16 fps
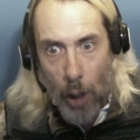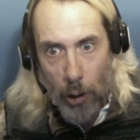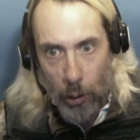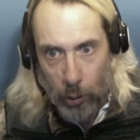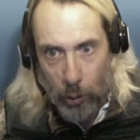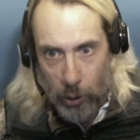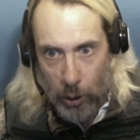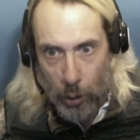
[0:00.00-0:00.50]

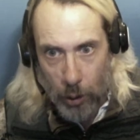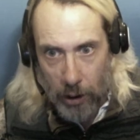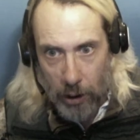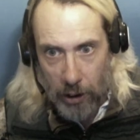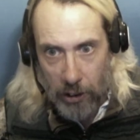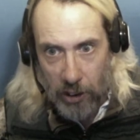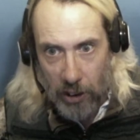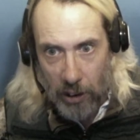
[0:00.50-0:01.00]
Those are the
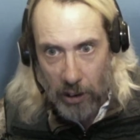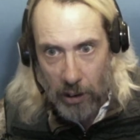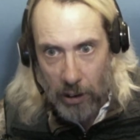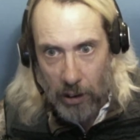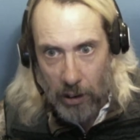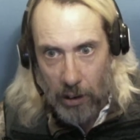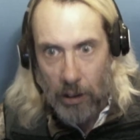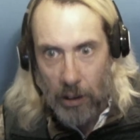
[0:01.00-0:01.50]
words
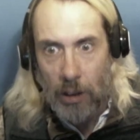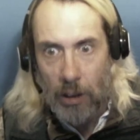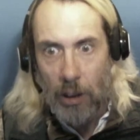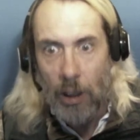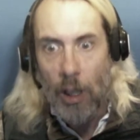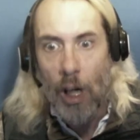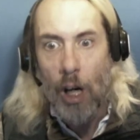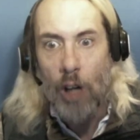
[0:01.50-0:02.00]

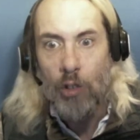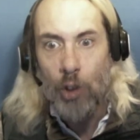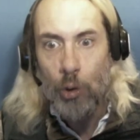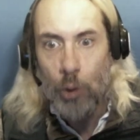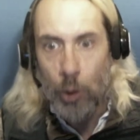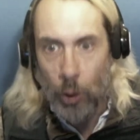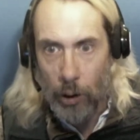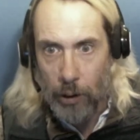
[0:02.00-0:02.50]
of a
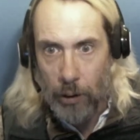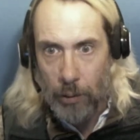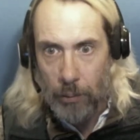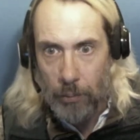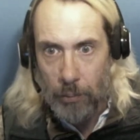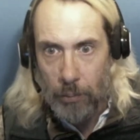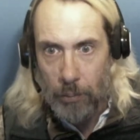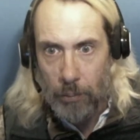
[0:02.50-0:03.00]
ruler.
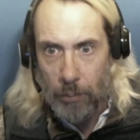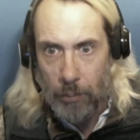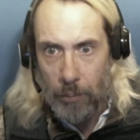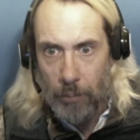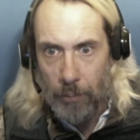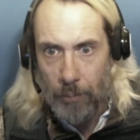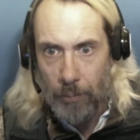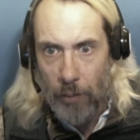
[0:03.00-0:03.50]

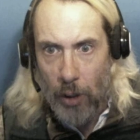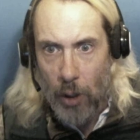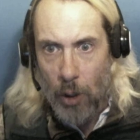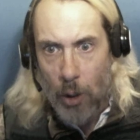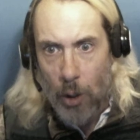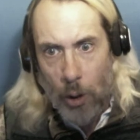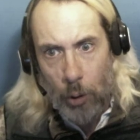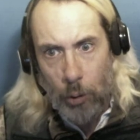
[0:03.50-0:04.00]

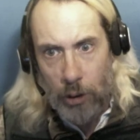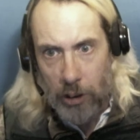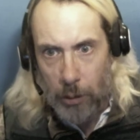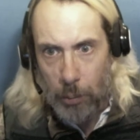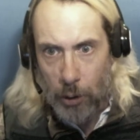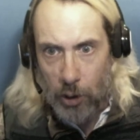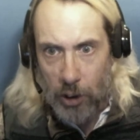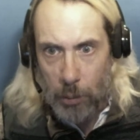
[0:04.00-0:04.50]
We're
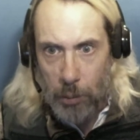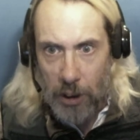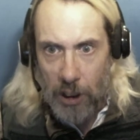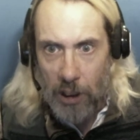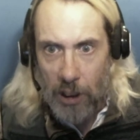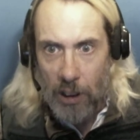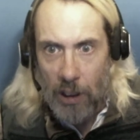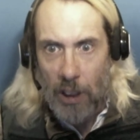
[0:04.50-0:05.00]
supposed to
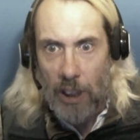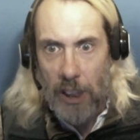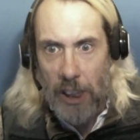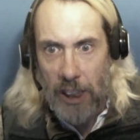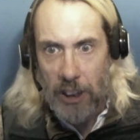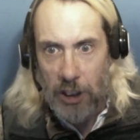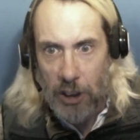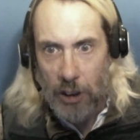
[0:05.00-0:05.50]
be a
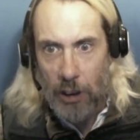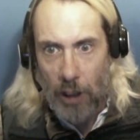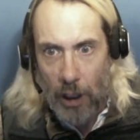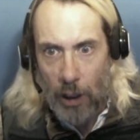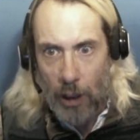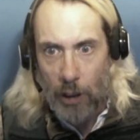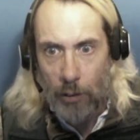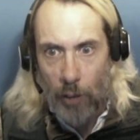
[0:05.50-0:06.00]
nation
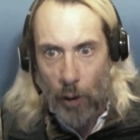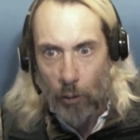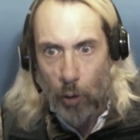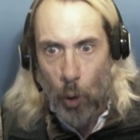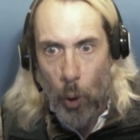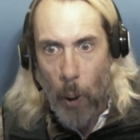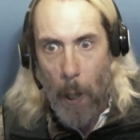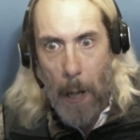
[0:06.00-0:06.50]
of,
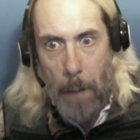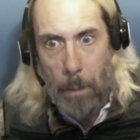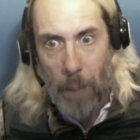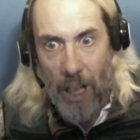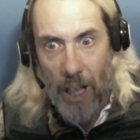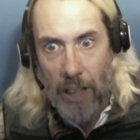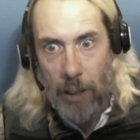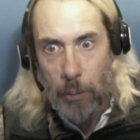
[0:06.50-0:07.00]
for, and
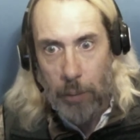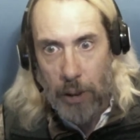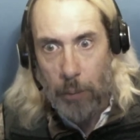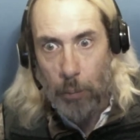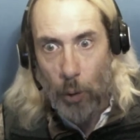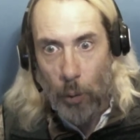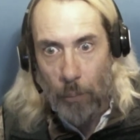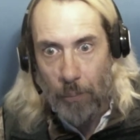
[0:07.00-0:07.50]
by the
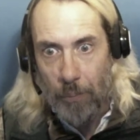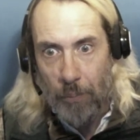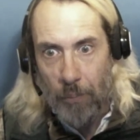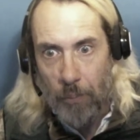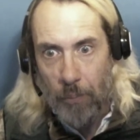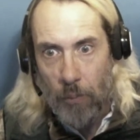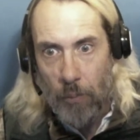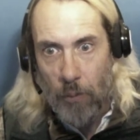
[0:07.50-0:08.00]
people.
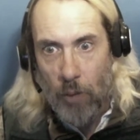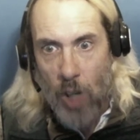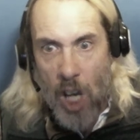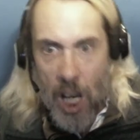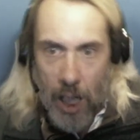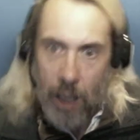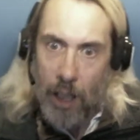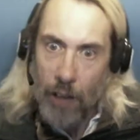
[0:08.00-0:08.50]

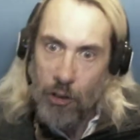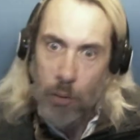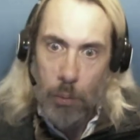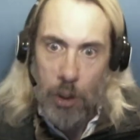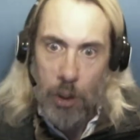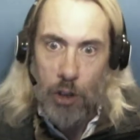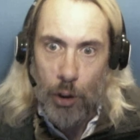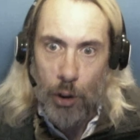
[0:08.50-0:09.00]
It hasn't
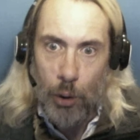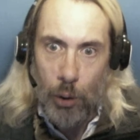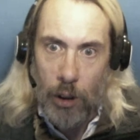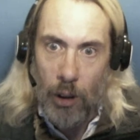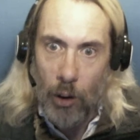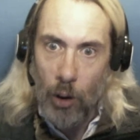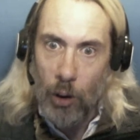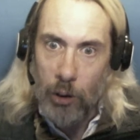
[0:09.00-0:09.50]
been true in a
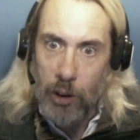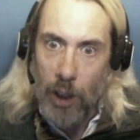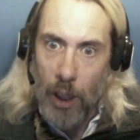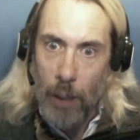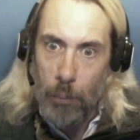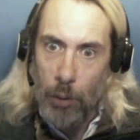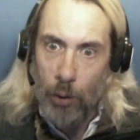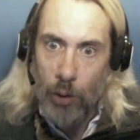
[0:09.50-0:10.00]
long
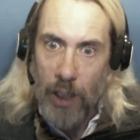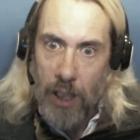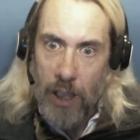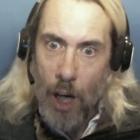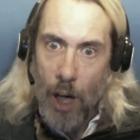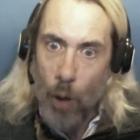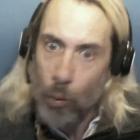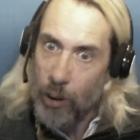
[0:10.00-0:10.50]
time, but right
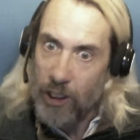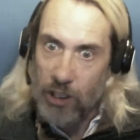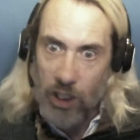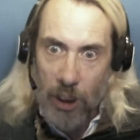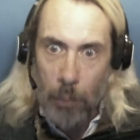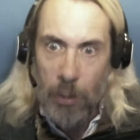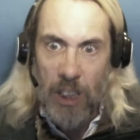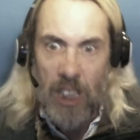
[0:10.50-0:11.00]
now we're
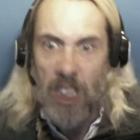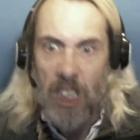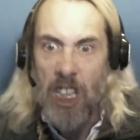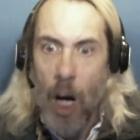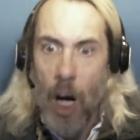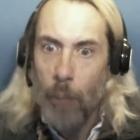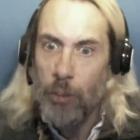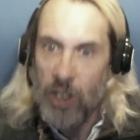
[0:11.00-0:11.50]
stepping in the
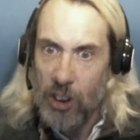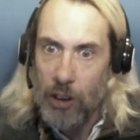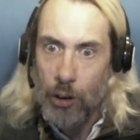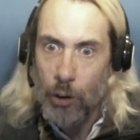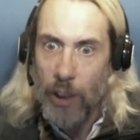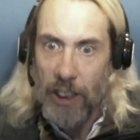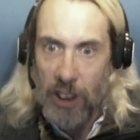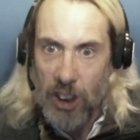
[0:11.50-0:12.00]
opposite
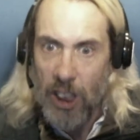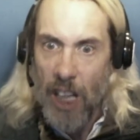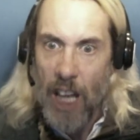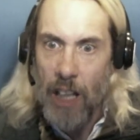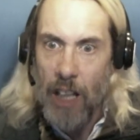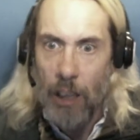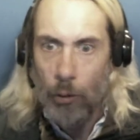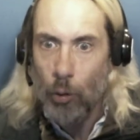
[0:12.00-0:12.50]
direction
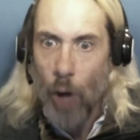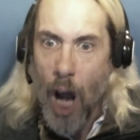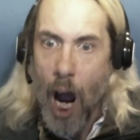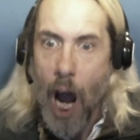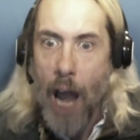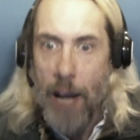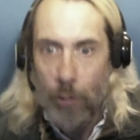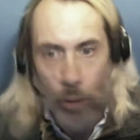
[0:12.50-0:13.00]
at a
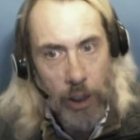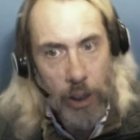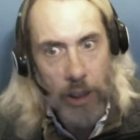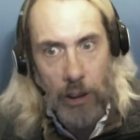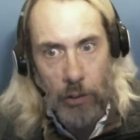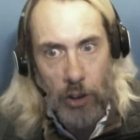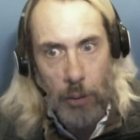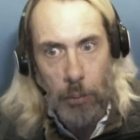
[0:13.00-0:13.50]
high rate
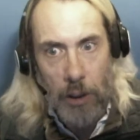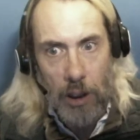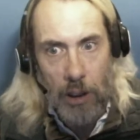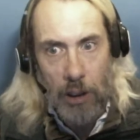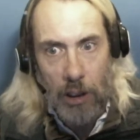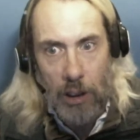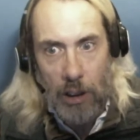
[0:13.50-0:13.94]
of speed.